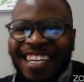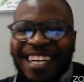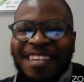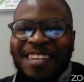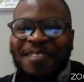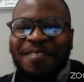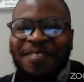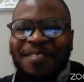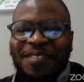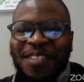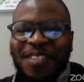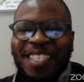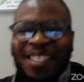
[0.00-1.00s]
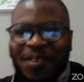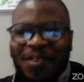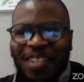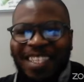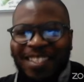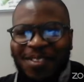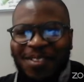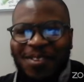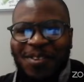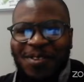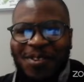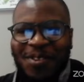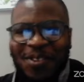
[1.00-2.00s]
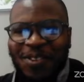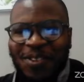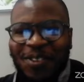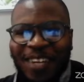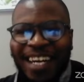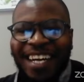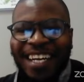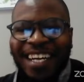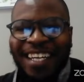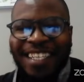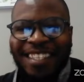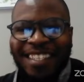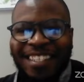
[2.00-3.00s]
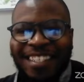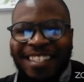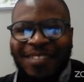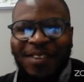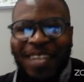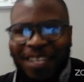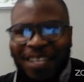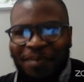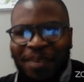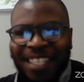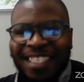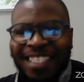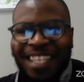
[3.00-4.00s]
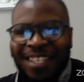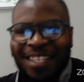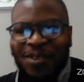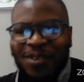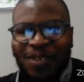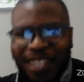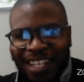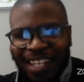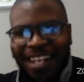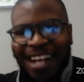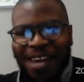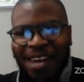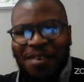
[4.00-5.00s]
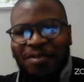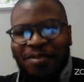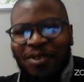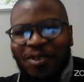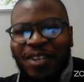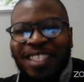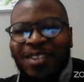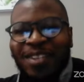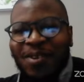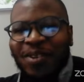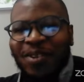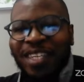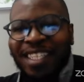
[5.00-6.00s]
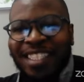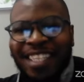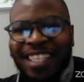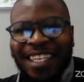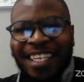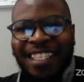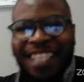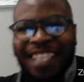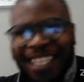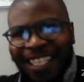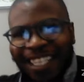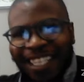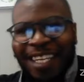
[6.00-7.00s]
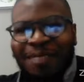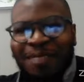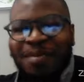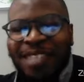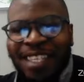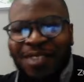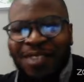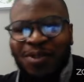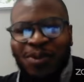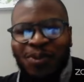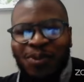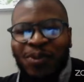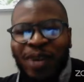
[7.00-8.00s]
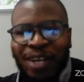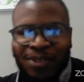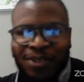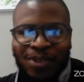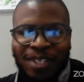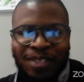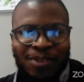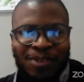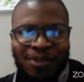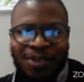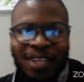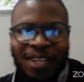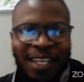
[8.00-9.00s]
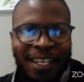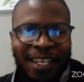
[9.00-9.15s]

Um, we just wanted to know who you are and then in personally so our viewers and audience can get a little glimpse into who we are talking to today.